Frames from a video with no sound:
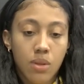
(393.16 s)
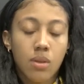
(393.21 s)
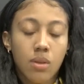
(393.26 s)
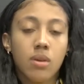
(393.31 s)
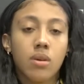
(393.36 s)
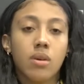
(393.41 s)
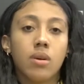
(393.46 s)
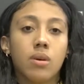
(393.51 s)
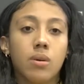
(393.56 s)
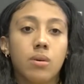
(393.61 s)

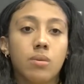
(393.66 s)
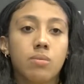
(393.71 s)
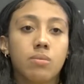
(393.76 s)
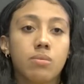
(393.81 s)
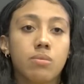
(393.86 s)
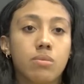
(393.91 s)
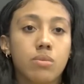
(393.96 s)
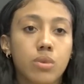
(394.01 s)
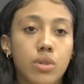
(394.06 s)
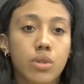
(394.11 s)

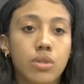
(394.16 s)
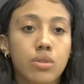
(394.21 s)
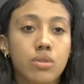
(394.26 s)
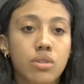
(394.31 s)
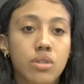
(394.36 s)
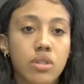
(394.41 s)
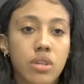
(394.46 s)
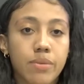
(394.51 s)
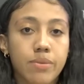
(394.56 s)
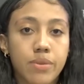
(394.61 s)
Well, you
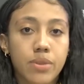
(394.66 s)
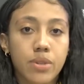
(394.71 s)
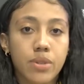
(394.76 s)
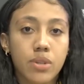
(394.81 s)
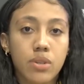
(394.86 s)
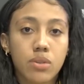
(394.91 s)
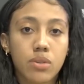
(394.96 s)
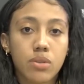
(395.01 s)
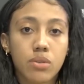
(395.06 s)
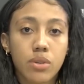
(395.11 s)
just have
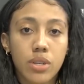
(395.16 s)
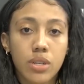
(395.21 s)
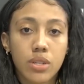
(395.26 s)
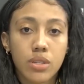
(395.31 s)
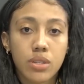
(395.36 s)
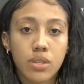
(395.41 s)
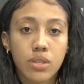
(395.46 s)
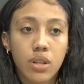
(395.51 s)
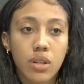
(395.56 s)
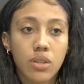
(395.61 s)
to credit
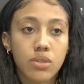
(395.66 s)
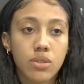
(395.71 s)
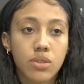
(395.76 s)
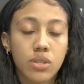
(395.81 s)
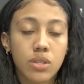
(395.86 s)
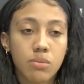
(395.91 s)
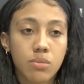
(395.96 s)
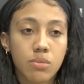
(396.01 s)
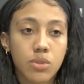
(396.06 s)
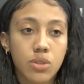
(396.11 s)
to the other
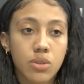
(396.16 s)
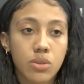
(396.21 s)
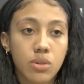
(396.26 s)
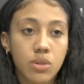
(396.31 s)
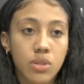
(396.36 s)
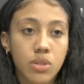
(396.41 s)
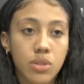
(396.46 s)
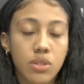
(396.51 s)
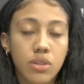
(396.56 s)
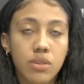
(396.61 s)
team, too,
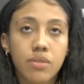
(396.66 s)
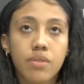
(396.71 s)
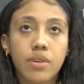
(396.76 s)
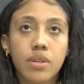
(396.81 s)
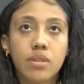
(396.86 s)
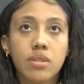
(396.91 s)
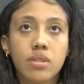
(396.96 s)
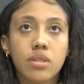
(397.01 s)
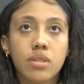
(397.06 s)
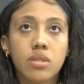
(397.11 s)
because they're a
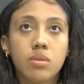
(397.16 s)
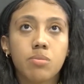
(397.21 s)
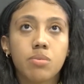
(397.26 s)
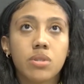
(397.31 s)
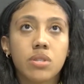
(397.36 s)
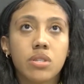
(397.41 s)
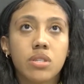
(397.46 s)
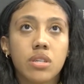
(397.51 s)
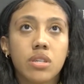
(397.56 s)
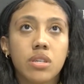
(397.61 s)
very
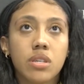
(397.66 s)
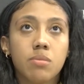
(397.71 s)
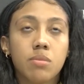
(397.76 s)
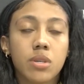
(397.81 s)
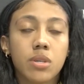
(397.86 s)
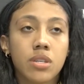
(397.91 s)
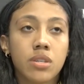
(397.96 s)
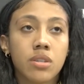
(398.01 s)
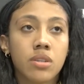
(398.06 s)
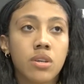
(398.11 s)
disciplined team.
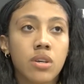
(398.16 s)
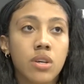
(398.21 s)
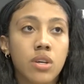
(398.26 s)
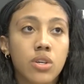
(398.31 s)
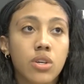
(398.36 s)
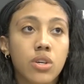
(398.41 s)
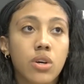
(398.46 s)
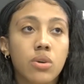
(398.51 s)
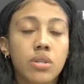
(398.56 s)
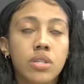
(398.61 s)
And
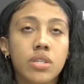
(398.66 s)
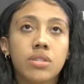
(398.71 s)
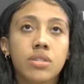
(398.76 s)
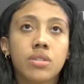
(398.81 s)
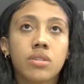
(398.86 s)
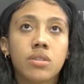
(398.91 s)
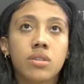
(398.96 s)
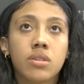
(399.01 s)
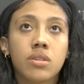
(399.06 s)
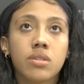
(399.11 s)
going into
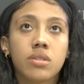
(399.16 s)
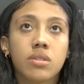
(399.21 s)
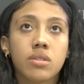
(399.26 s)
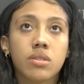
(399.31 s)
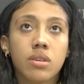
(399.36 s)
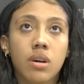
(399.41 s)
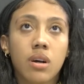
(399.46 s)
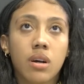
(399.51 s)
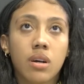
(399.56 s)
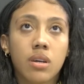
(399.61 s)
this
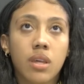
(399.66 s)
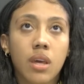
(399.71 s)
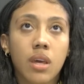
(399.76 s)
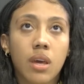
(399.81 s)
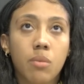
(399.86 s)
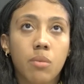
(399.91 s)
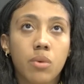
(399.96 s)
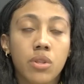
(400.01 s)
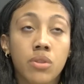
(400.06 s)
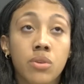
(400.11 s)
game,
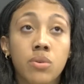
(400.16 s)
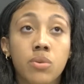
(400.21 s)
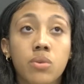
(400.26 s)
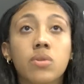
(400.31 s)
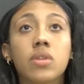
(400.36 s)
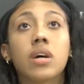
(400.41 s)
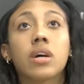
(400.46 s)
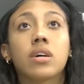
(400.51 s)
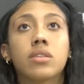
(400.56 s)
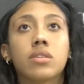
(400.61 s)
we knew
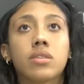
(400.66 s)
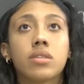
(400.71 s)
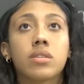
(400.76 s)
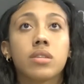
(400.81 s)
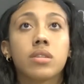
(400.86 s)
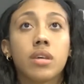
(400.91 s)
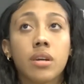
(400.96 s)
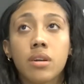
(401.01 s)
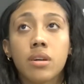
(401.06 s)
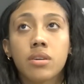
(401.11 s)
that
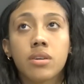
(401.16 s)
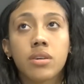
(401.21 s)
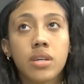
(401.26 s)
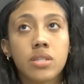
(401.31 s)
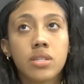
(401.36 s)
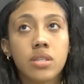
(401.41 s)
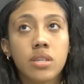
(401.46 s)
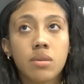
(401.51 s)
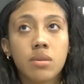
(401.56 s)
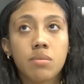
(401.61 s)
they're a great
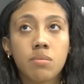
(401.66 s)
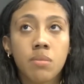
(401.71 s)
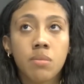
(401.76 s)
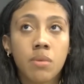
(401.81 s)
team.